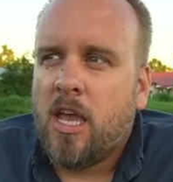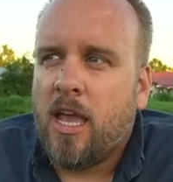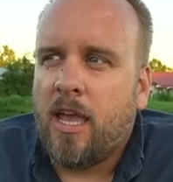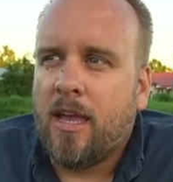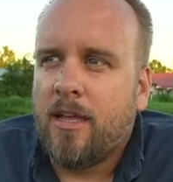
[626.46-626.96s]

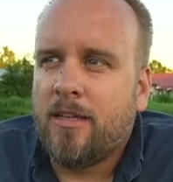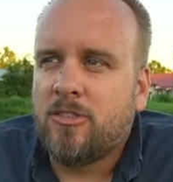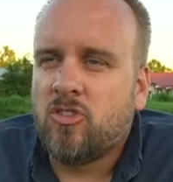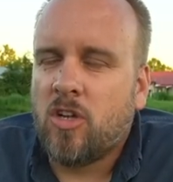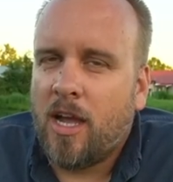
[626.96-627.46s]
and
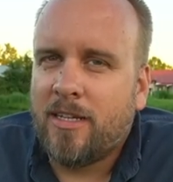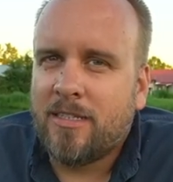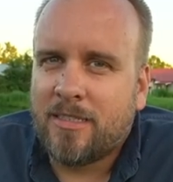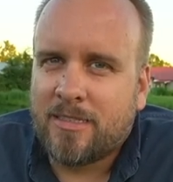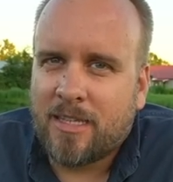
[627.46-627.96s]
is trying
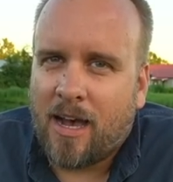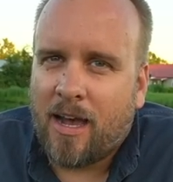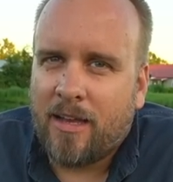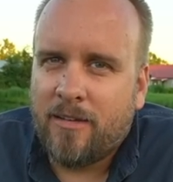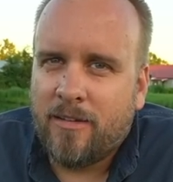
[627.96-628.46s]
to
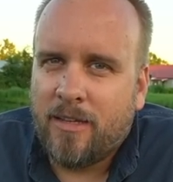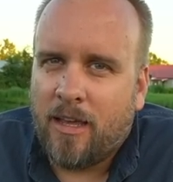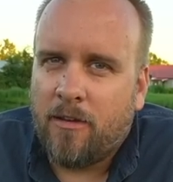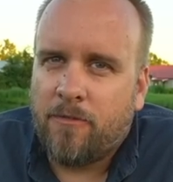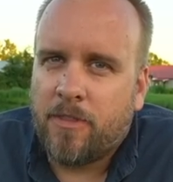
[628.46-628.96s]
decide
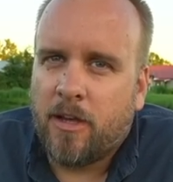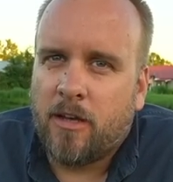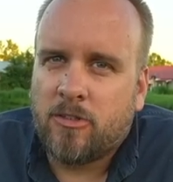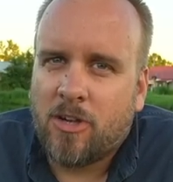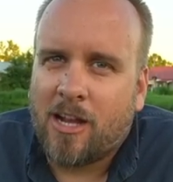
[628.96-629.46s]
if
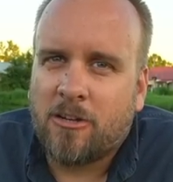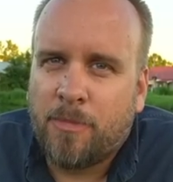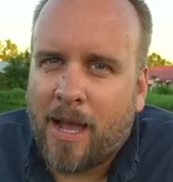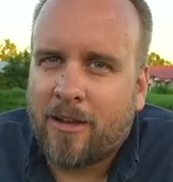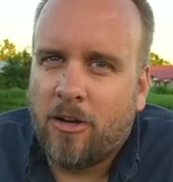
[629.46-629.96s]
the tractor
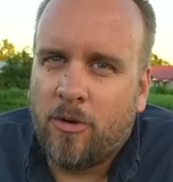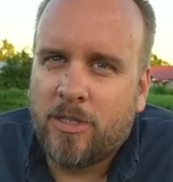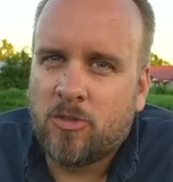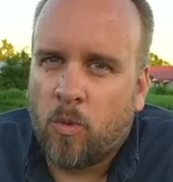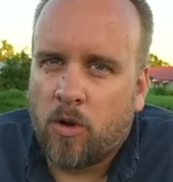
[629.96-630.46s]

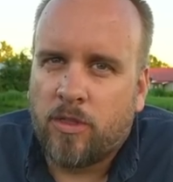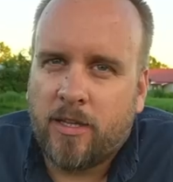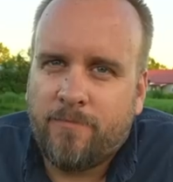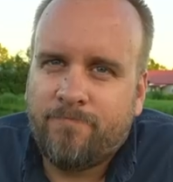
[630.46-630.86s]
backhoe is worth it.